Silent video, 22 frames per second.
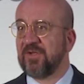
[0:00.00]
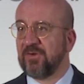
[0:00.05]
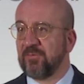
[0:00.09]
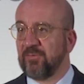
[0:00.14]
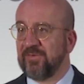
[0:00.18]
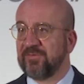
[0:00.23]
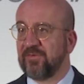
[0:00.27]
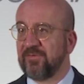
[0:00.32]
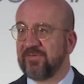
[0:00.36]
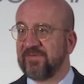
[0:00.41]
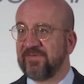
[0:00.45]

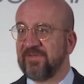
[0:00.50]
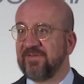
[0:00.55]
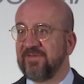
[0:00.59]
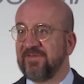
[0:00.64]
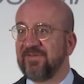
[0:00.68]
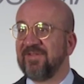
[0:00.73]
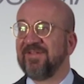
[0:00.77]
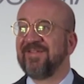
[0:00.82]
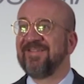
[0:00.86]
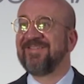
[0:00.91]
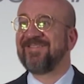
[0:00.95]
we
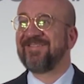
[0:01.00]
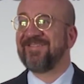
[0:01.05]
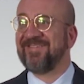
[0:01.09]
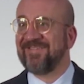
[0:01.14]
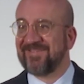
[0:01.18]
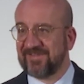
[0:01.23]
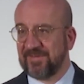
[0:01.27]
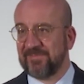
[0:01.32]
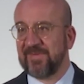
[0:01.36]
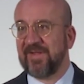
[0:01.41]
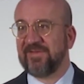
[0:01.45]
succeeded
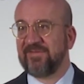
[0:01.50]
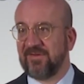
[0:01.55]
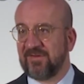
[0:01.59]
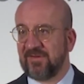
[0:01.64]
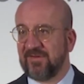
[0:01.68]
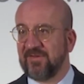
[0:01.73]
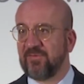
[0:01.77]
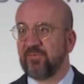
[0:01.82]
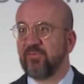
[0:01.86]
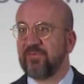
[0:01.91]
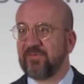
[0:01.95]

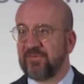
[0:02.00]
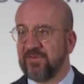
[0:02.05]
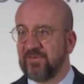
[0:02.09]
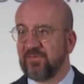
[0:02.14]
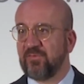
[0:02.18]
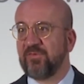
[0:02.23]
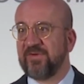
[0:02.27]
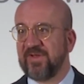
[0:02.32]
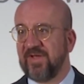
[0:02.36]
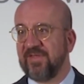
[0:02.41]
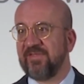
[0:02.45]
systematically to stick
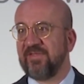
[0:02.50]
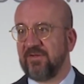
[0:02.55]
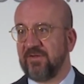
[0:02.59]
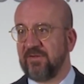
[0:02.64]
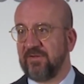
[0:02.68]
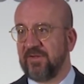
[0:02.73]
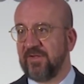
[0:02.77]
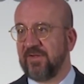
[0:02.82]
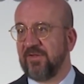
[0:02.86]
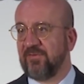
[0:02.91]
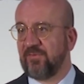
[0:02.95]

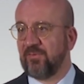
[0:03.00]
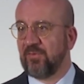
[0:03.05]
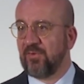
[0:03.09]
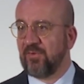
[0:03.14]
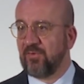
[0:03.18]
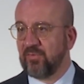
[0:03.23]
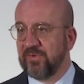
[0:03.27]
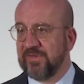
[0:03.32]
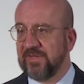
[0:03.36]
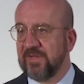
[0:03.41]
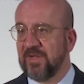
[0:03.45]
together and to
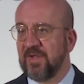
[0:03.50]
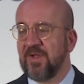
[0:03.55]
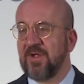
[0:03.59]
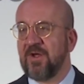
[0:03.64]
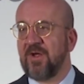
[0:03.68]
agree